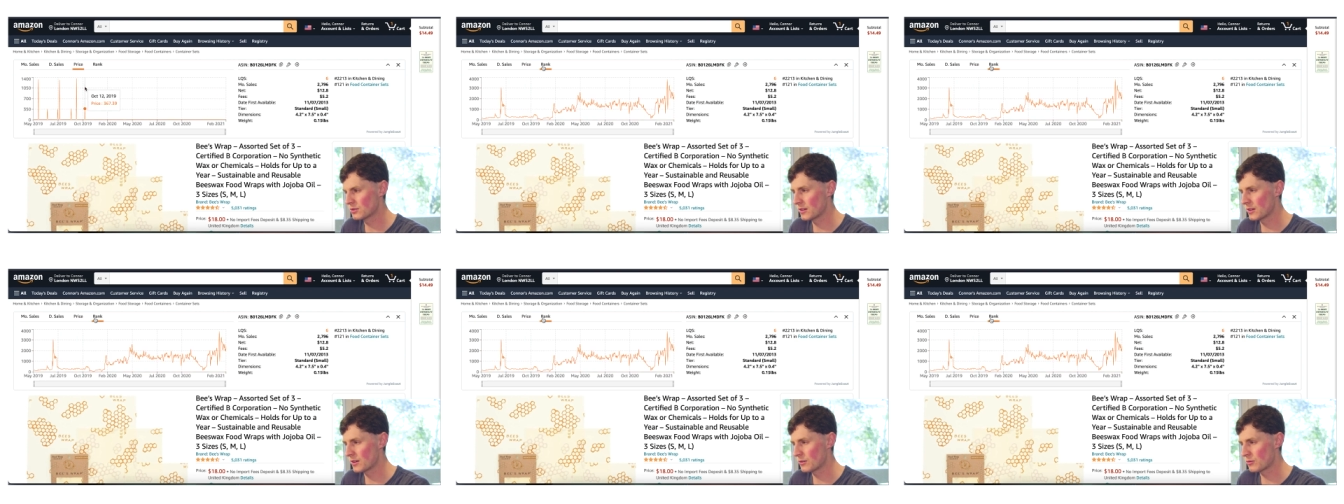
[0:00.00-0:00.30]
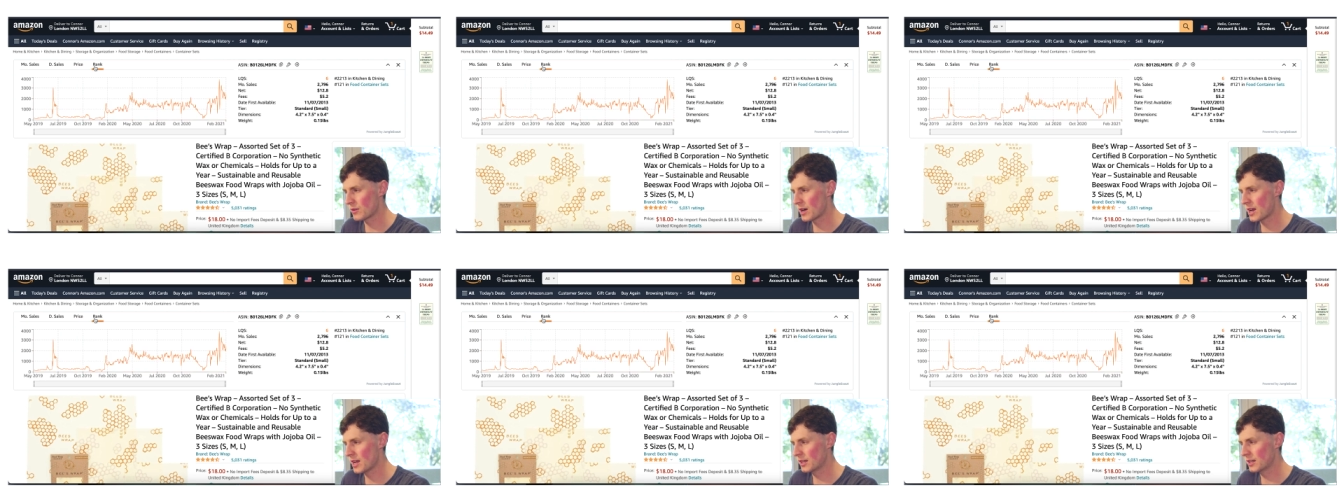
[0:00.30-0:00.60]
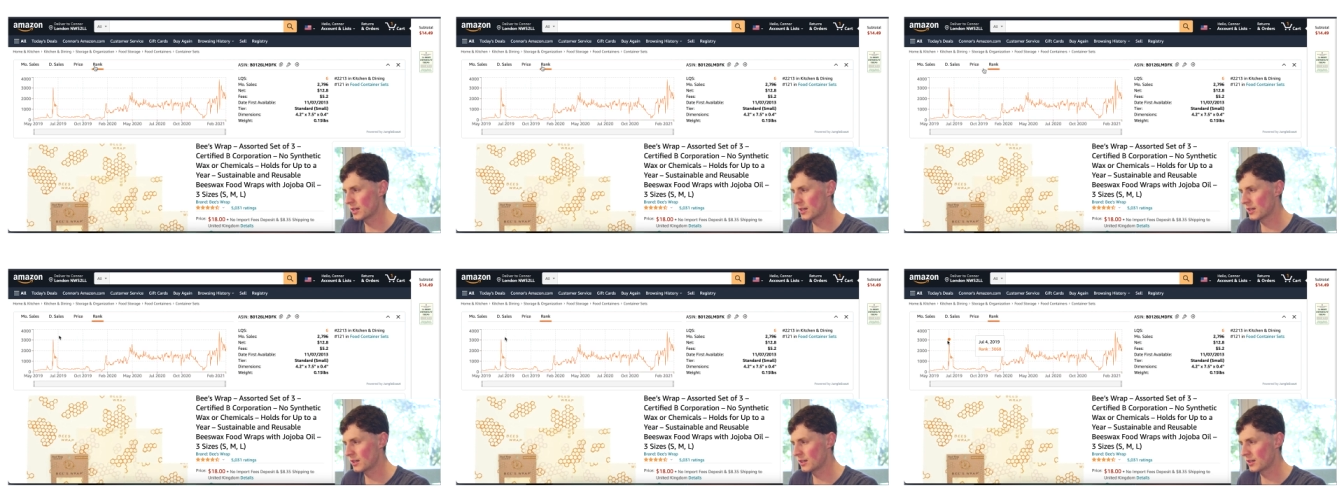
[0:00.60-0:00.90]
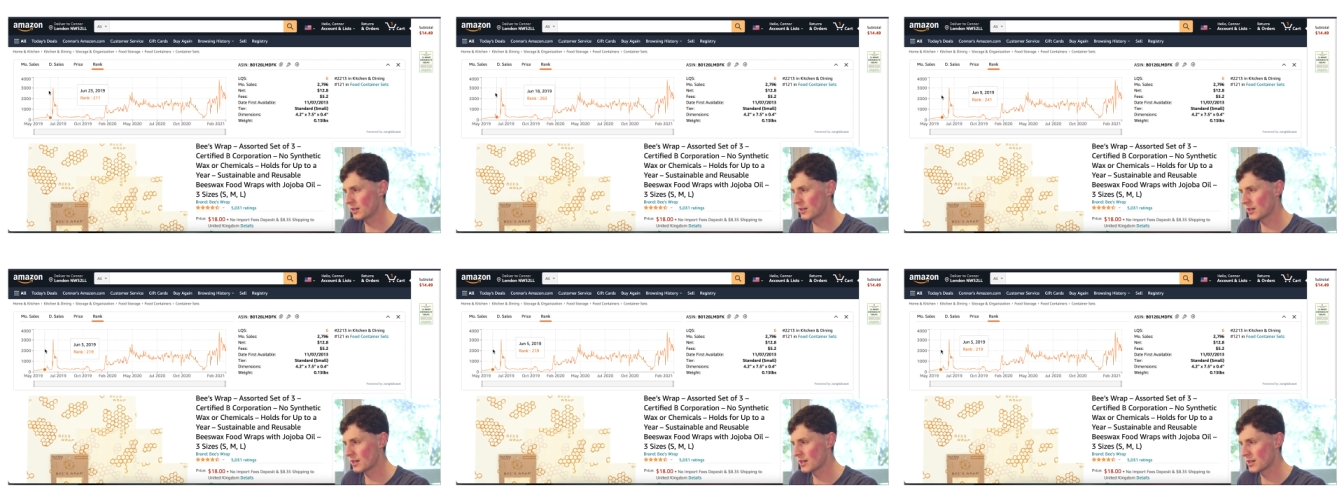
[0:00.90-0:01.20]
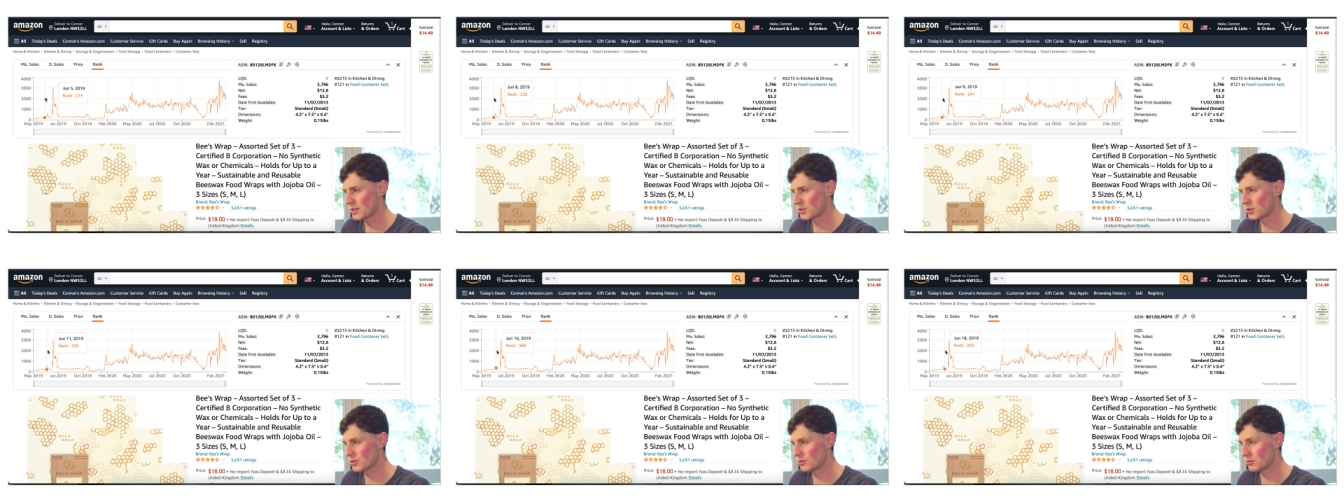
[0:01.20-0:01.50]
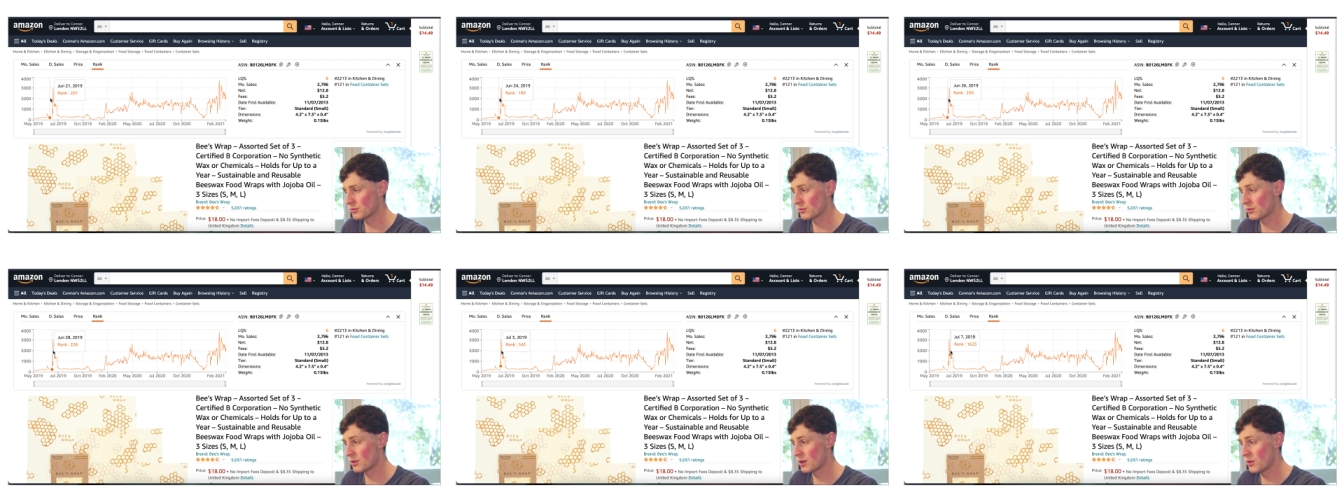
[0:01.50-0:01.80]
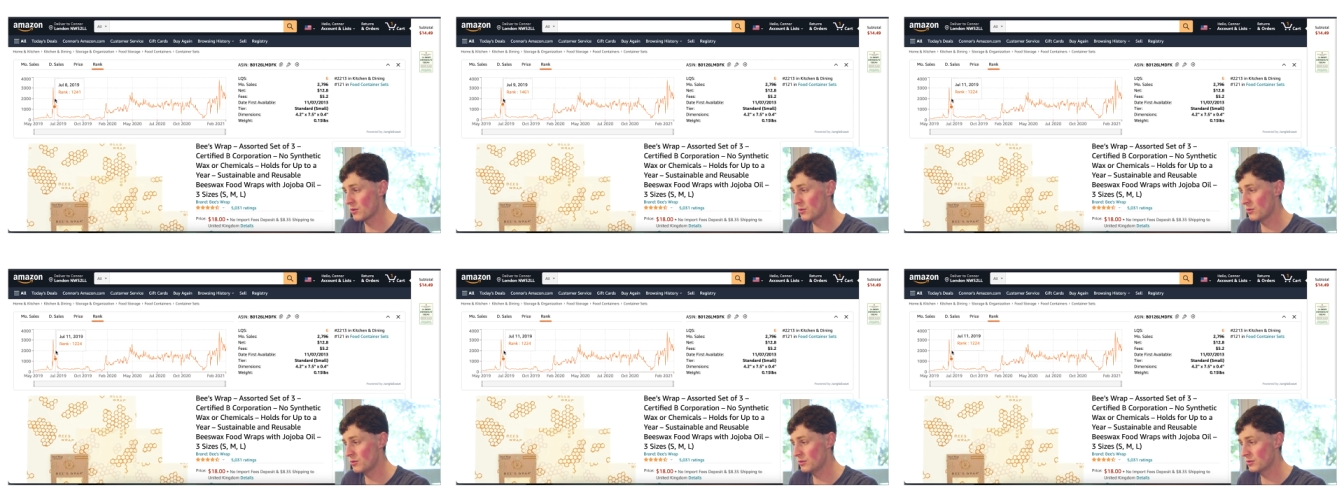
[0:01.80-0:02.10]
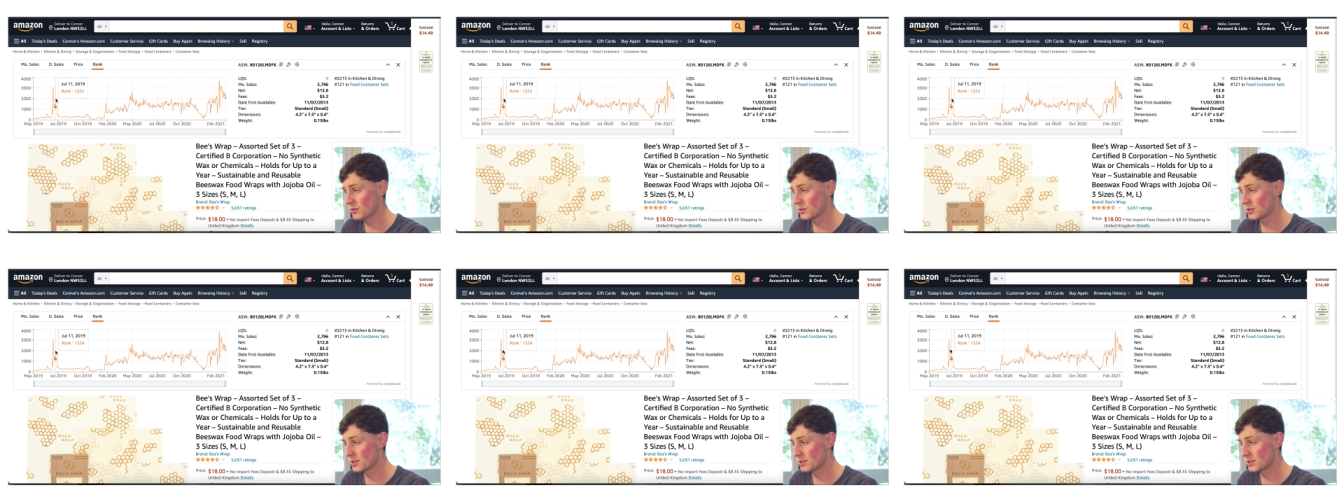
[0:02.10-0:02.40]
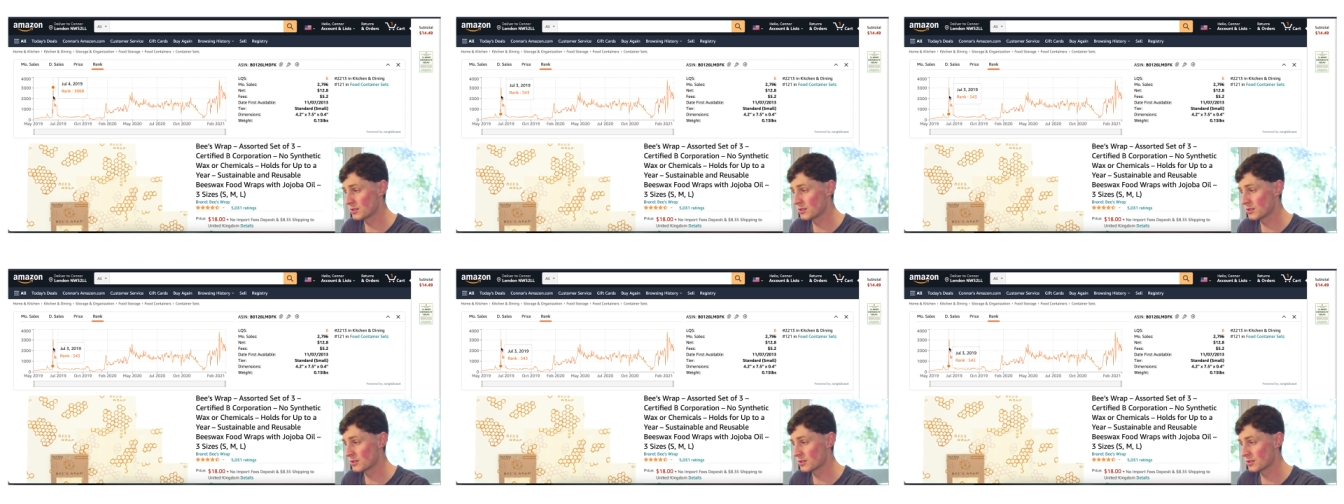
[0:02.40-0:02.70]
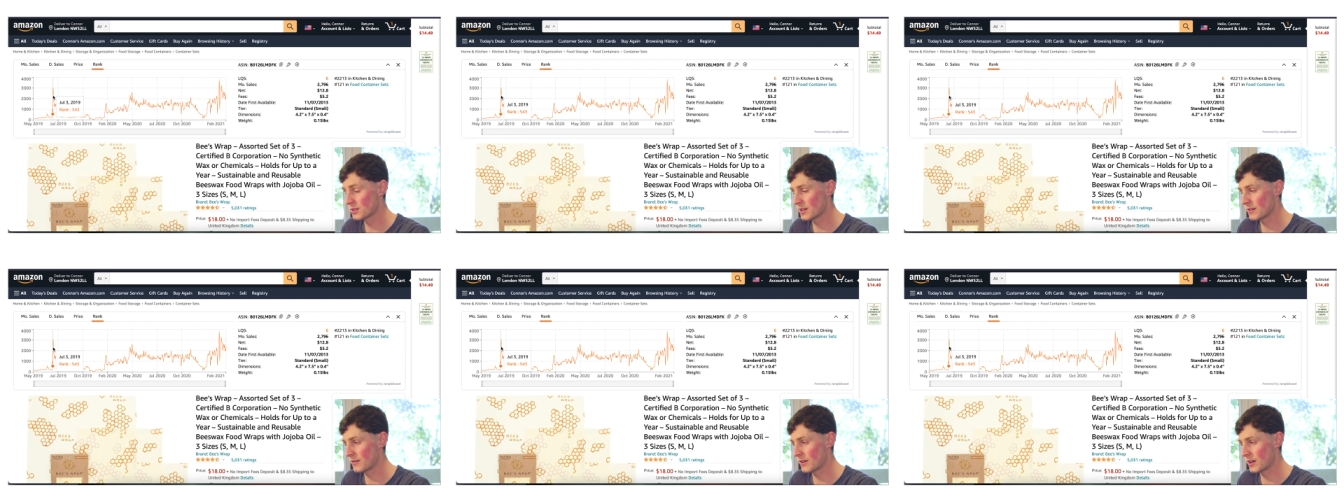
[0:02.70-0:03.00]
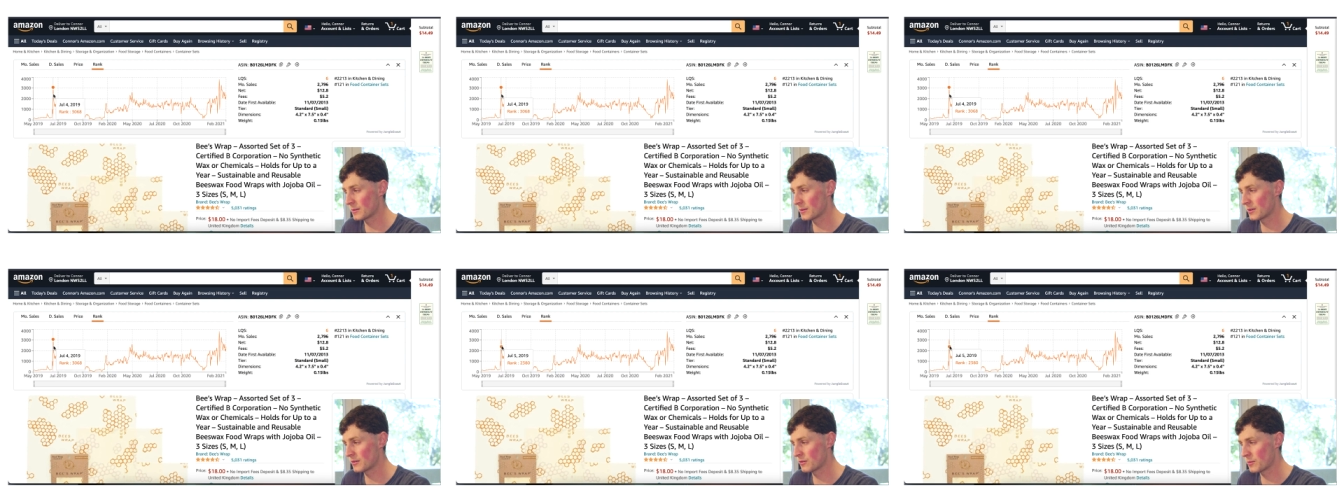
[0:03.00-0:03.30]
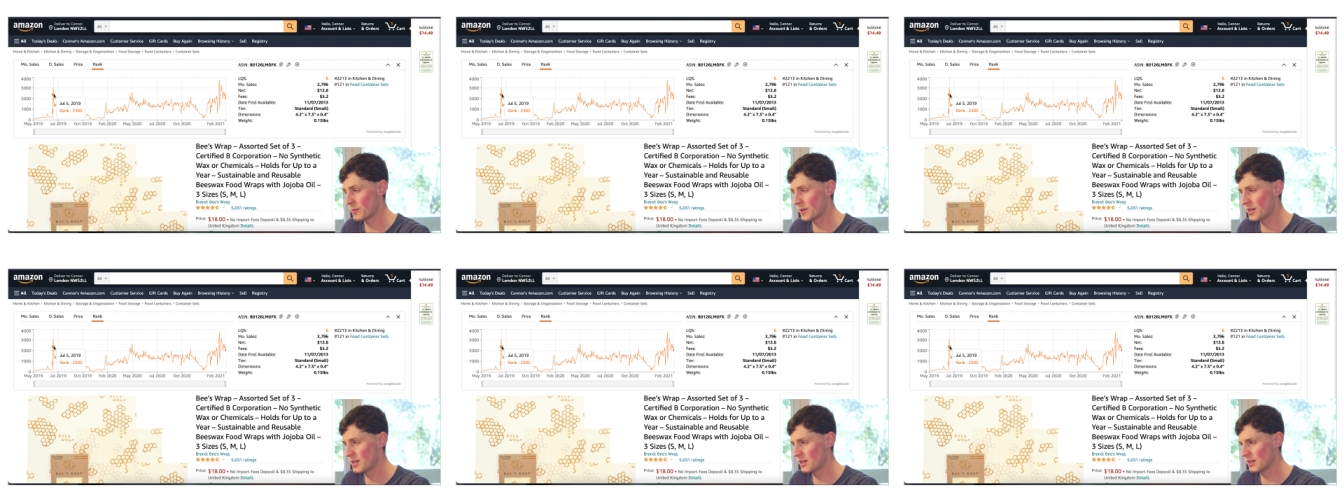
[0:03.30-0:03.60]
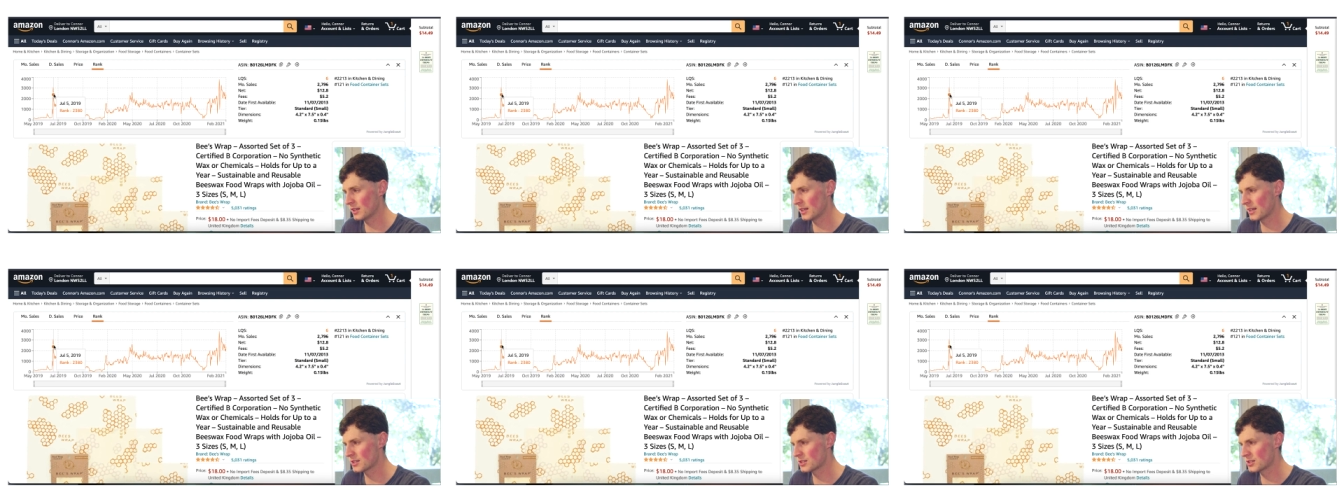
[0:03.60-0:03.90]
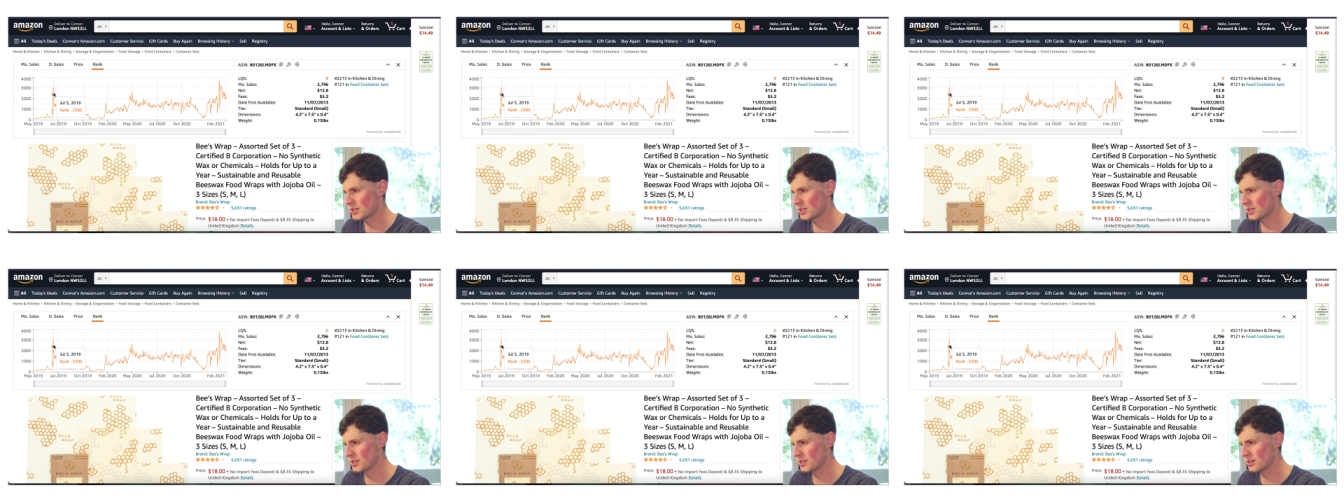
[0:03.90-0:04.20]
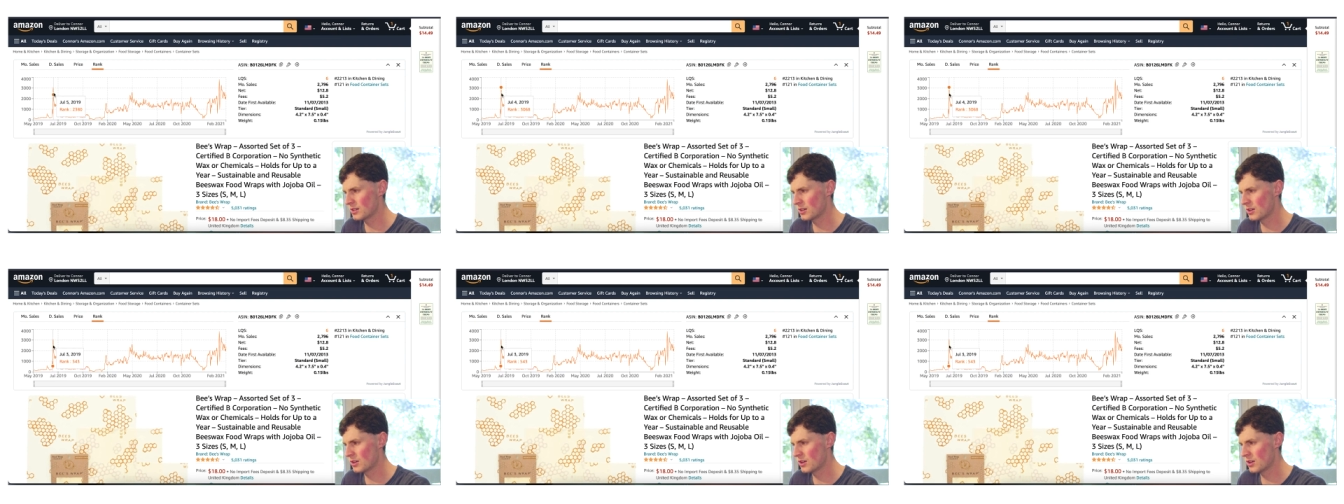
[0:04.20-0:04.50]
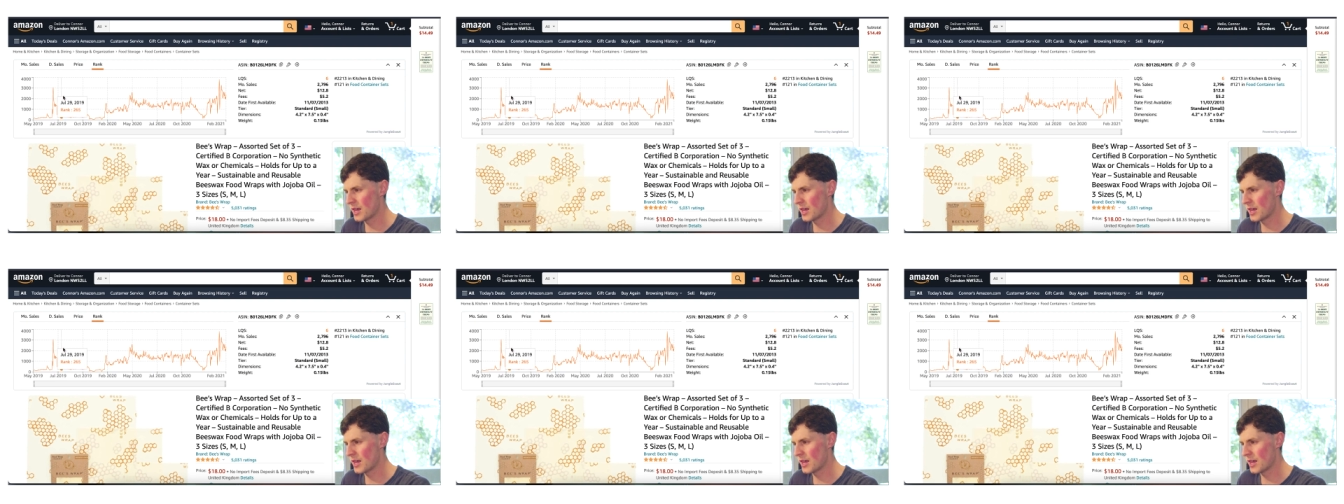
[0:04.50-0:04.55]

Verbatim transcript: Their ranking has grown since they've had a bit of a peak last year,